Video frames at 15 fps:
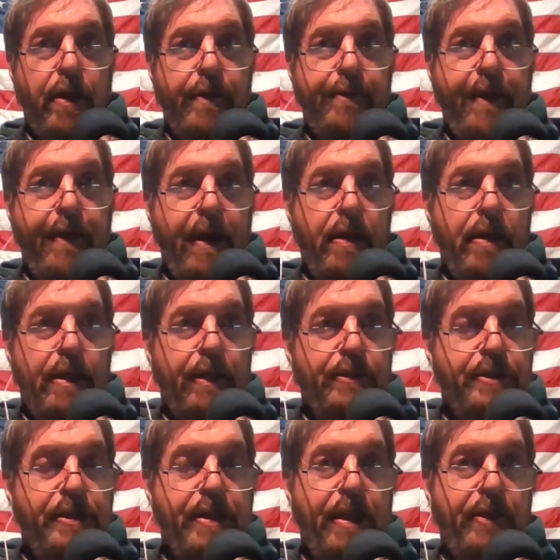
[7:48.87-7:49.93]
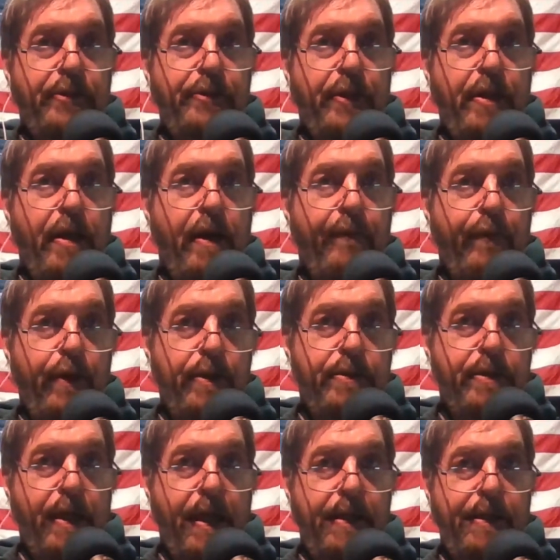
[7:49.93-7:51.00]
that extends the coverage,
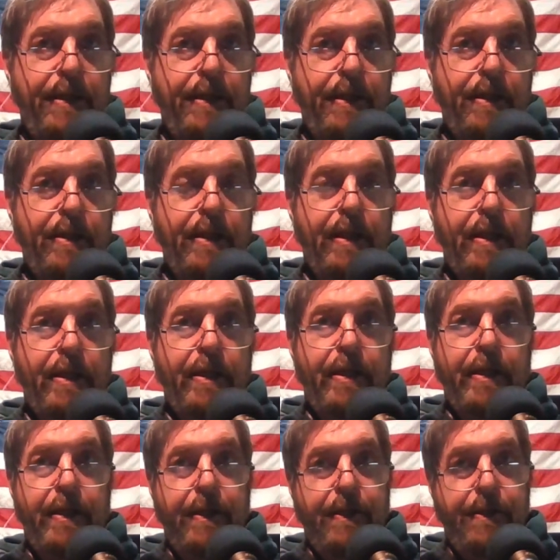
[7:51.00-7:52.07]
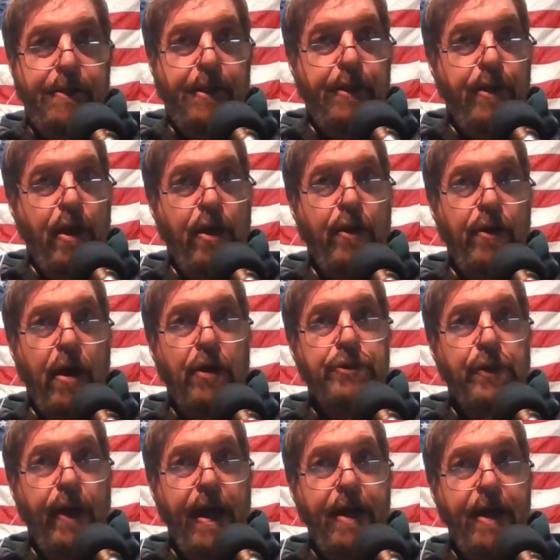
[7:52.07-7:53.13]
and then the node
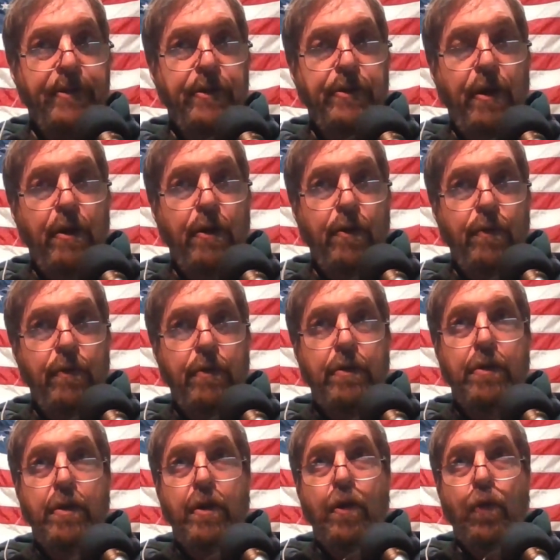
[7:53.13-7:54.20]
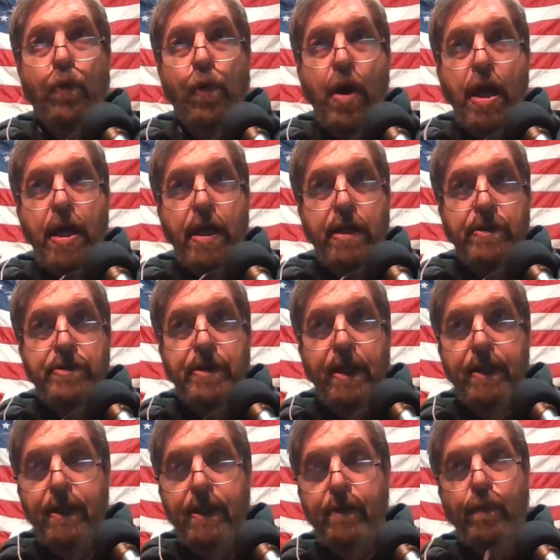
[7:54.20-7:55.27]
also has its own range that
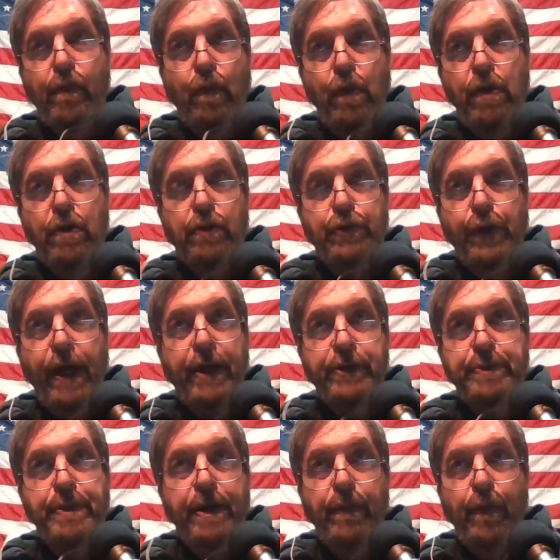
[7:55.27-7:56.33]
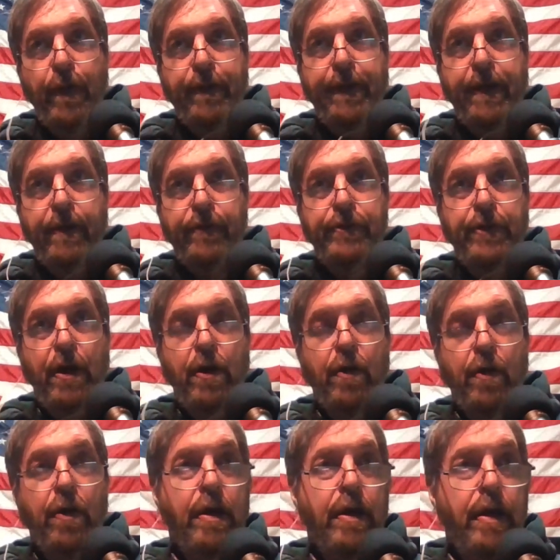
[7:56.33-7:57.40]
it will transmit within. So
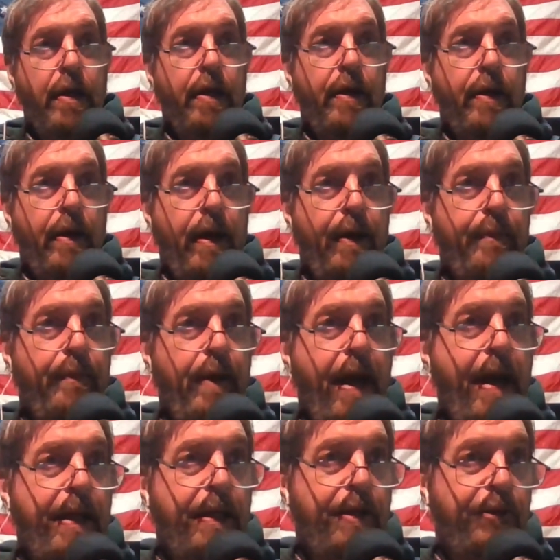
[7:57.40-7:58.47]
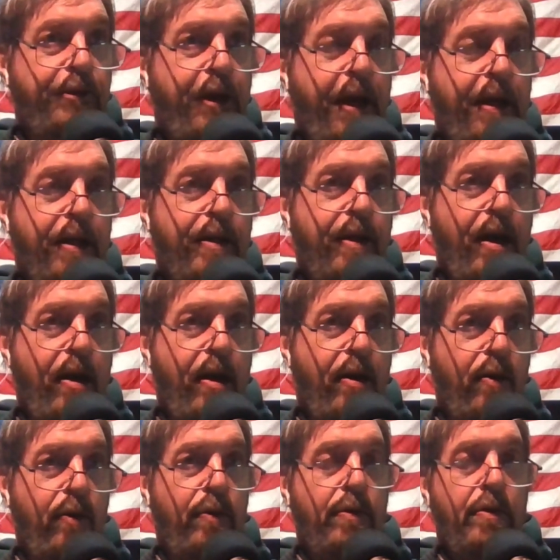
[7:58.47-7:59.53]
adding a second
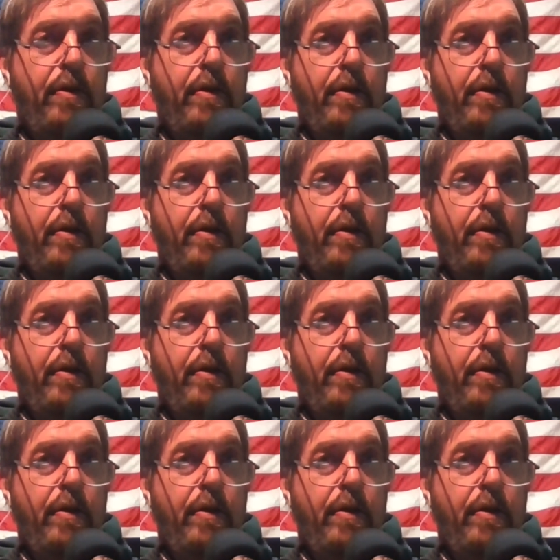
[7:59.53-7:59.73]
node